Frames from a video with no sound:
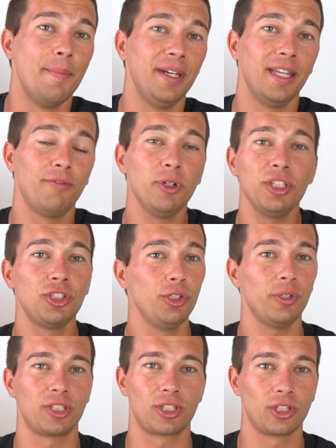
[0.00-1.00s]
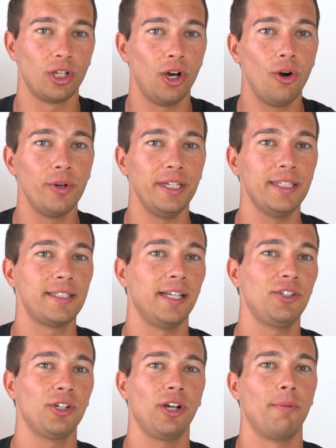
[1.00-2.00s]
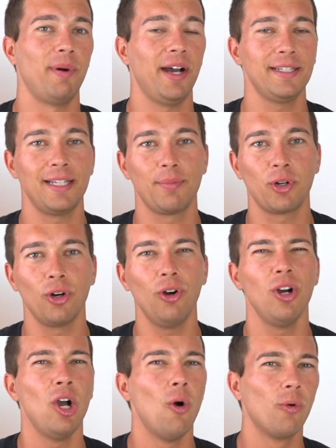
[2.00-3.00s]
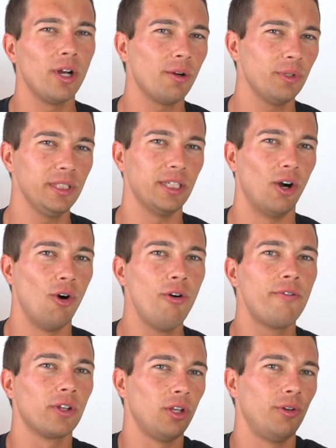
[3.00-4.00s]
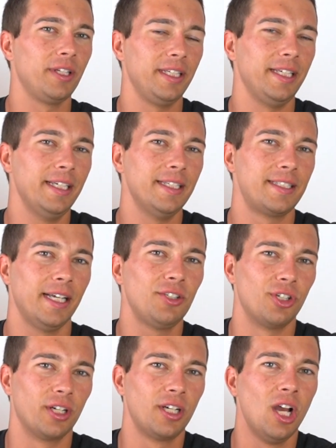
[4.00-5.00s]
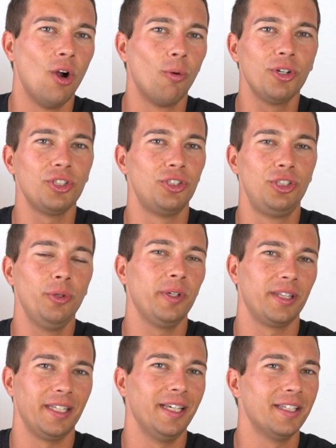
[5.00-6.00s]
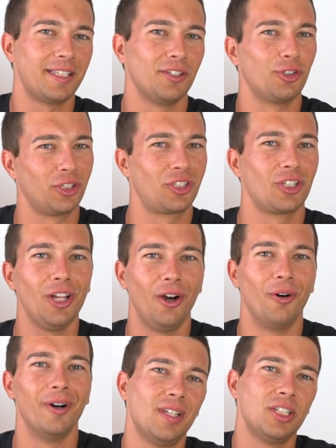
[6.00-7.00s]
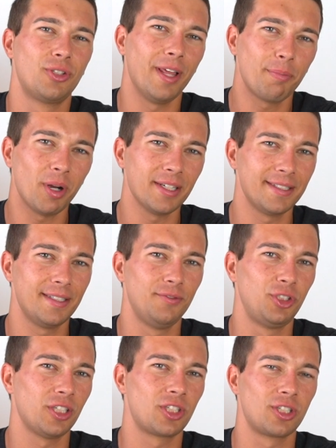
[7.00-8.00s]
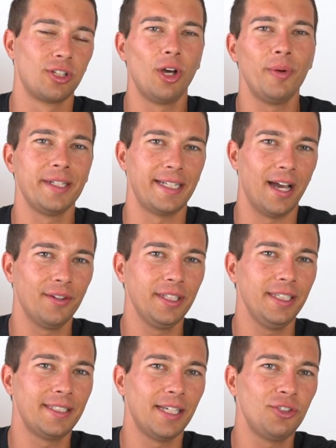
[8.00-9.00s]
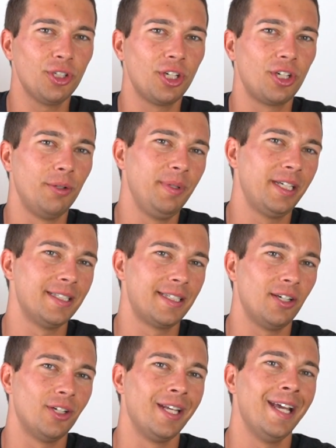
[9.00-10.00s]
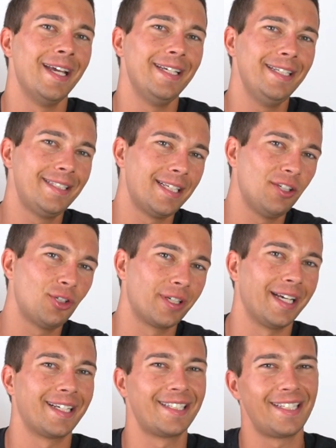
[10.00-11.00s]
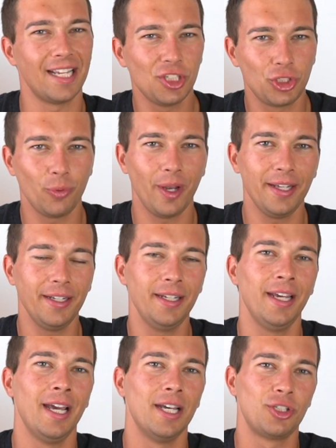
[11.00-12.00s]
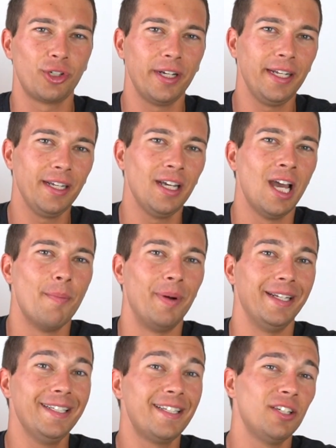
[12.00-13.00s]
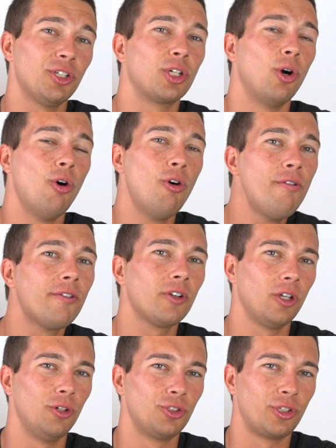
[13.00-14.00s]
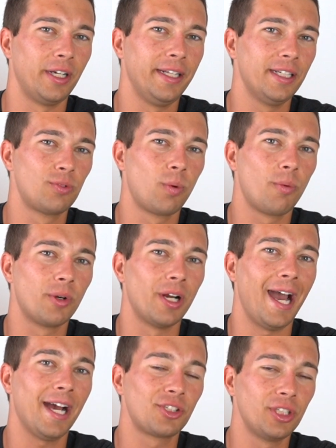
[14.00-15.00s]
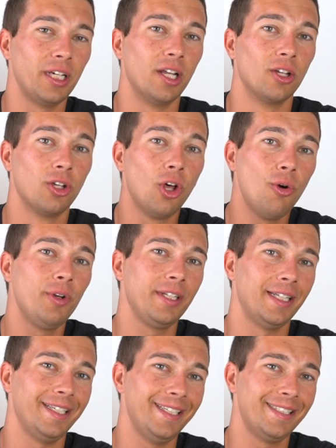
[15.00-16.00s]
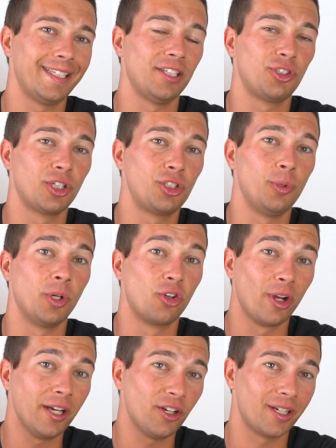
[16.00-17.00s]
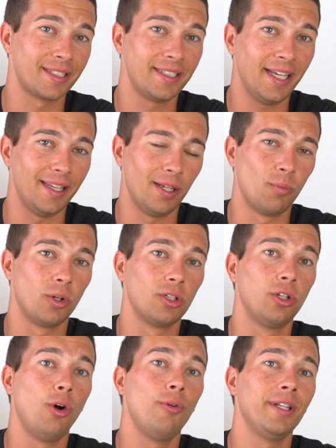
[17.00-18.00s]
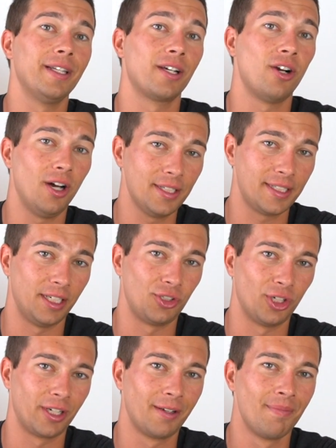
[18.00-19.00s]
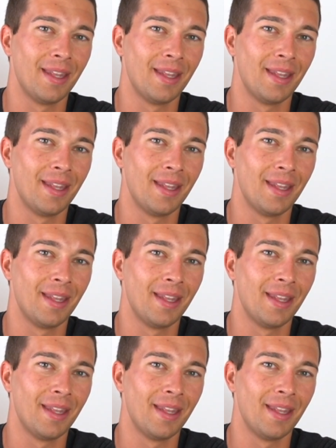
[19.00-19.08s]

Meaning if we just do a slow eccentric on a bicep curl, we're not really overloading the eccentric. We're just doing the eccentric slow. So that process of just slowing down the eccentric could be considered eccentric accentuated training, but eccentric overload training is where we're actually loading the eccentric to a greater extent than we're loading the concentric.